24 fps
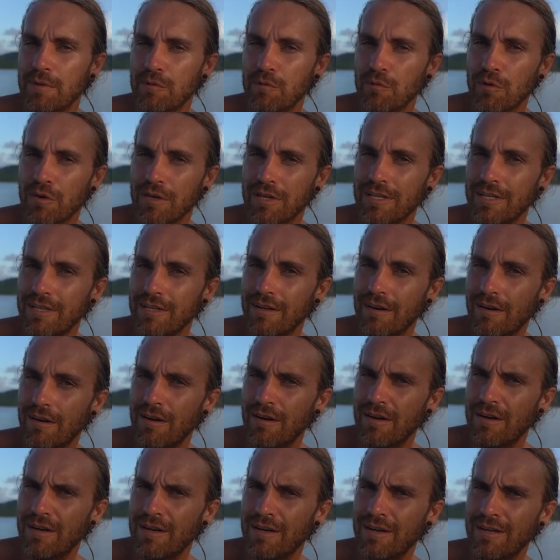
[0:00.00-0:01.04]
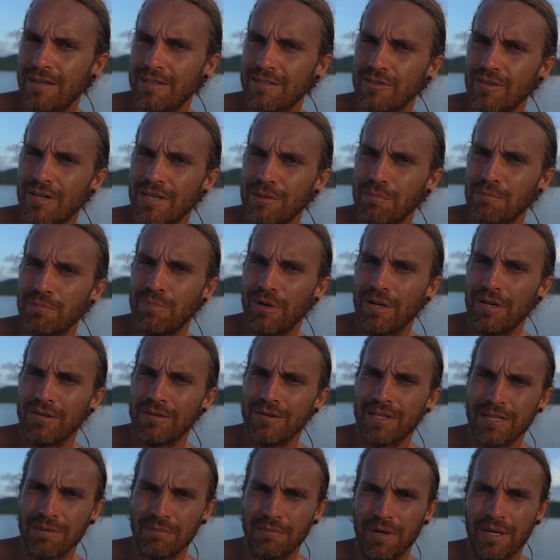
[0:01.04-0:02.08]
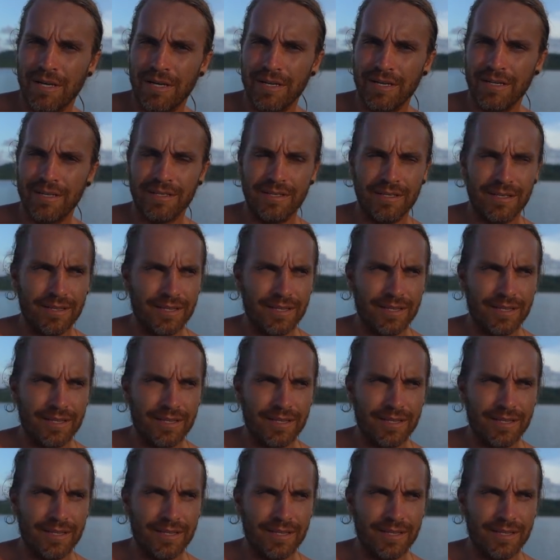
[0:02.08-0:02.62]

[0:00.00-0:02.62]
Been working on trying to better like my